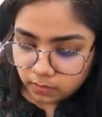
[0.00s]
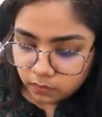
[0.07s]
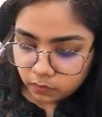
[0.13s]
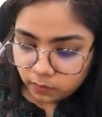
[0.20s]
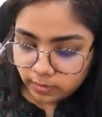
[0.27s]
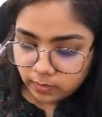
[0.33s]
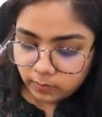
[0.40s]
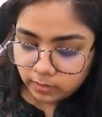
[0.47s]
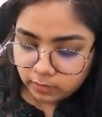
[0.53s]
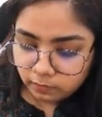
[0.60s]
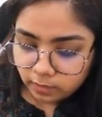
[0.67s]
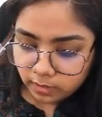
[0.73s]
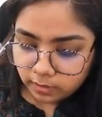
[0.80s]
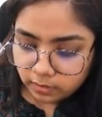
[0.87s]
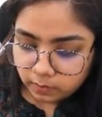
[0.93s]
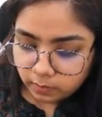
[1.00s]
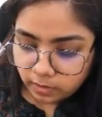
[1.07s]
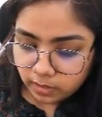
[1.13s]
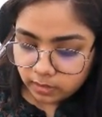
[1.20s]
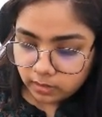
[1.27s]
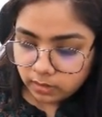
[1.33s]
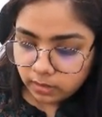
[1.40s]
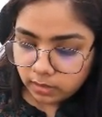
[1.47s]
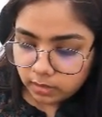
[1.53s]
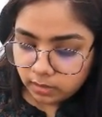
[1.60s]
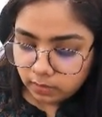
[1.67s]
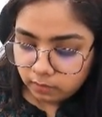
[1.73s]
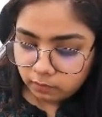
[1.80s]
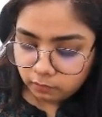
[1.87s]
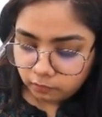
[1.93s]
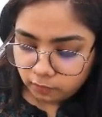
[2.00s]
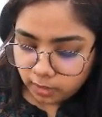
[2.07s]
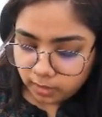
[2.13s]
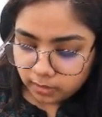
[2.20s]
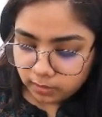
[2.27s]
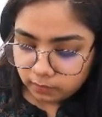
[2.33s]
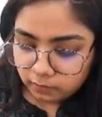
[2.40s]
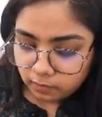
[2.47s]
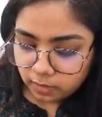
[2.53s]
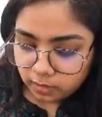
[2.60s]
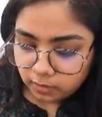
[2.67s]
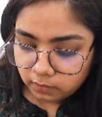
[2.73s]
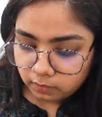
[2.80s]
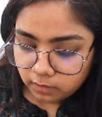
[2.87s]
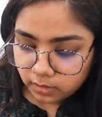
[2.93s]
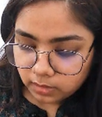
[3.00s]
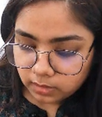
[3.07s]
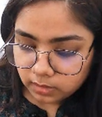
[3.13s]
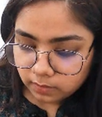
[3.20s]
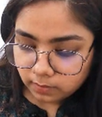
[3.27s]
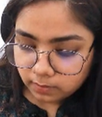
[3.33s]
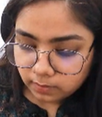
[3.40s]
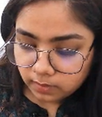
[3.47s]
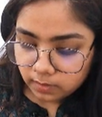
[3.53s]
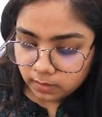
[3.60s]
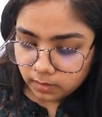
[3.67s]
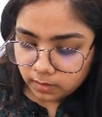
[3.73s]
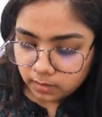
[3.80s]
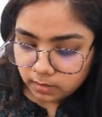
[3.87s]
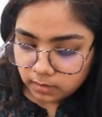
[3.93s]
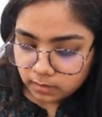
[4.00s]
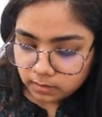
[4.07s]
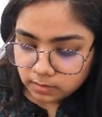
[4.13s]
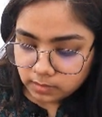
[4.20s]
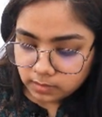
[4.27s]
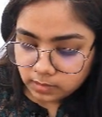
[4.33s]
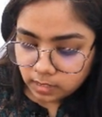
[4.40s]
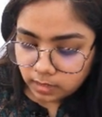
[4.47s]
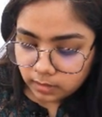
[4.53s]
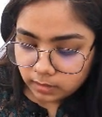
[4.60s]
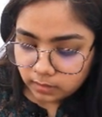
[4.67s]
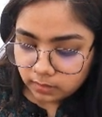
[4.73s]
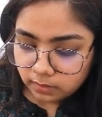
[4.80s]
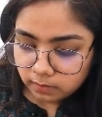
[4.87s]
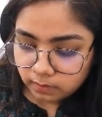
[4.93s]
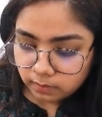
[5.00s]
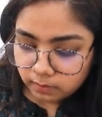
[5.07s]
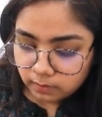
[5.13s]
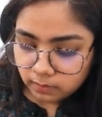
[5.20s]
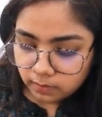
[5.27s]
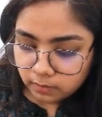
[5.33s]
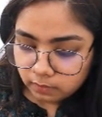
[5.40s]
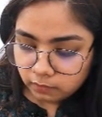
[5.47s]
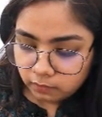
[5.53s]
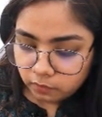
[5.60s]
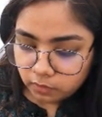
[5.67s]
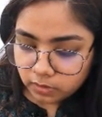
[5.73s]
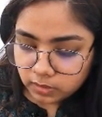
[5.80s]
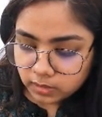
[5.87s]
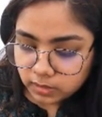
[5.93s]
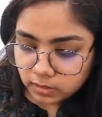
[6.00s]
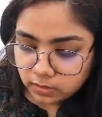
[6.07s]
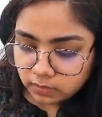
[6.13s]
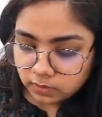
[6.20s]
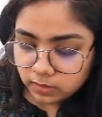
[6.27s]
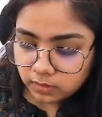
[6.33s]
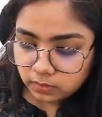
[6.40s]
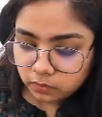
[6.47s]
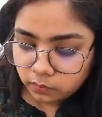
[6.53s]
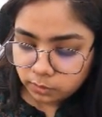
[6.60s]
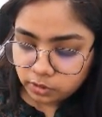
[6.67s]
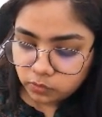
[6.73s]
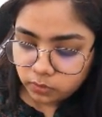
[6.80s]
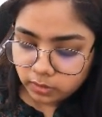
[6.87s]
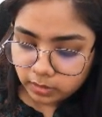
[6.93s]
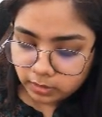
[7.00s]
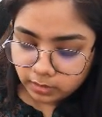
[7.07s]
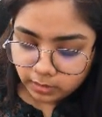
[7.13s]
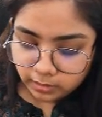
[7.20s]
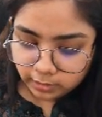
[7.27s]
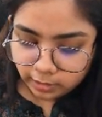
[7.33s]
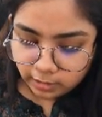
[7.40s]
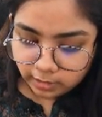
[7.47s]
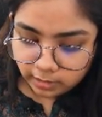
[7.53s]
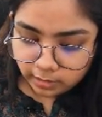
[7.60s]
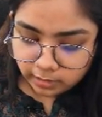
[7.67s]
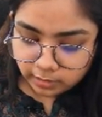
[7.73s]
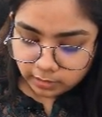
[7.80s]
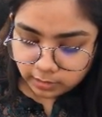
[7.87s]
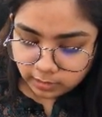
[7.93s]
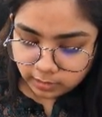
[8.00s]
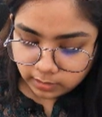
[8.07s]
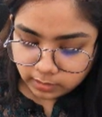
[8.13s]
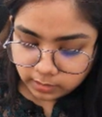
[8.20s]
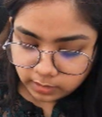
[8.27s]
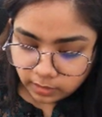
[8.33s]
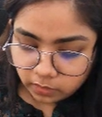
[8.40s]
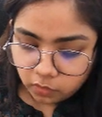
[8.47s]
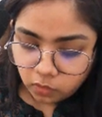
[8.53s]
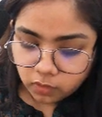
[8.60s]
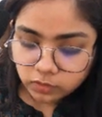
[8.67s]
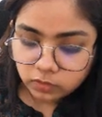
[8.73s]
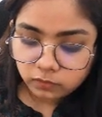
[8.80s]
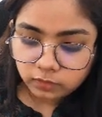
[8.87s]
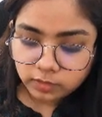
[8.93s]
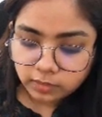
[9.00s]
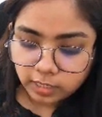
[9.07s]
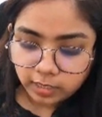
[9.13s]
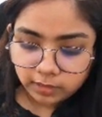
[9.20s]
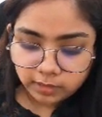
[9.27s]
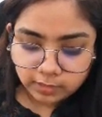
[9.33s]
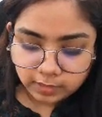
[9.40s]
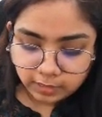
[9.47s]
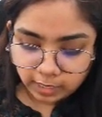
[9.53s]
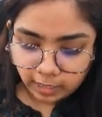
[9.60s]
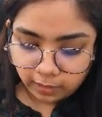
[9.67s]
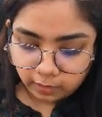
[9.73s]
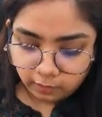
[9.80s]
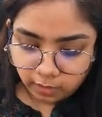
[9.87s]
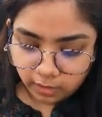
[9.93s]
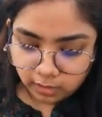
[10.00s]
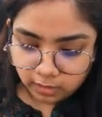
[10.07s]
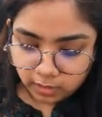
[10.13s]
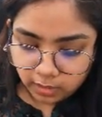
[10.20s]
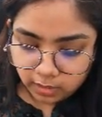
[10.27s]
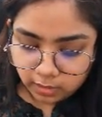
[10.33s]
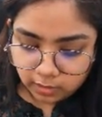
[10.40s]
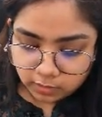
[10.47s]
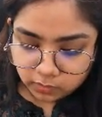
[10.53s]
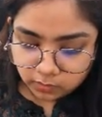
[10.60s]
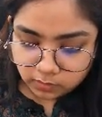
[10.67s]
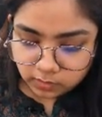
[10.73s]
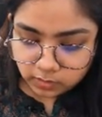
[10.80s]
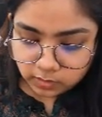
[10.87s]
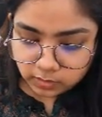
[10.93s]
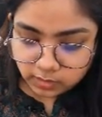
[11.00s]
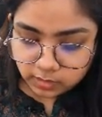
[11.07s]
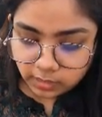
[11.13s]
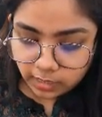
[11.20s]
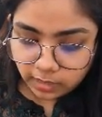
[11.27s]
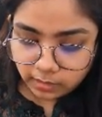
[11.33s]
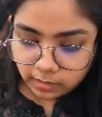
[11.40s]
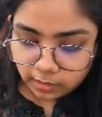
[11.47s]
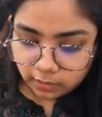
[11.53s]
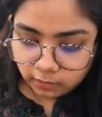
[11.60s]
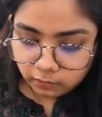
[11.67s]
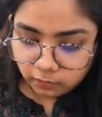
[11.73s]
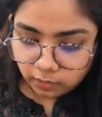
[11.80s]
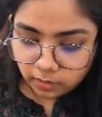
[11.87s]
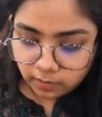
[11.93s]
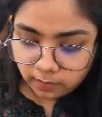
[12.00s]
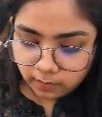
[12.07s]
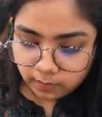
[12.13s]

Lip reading: will be divided by 500 sine 40 degree, which we can again clearly understand that cos over sine is tan, right? So this is tan alpha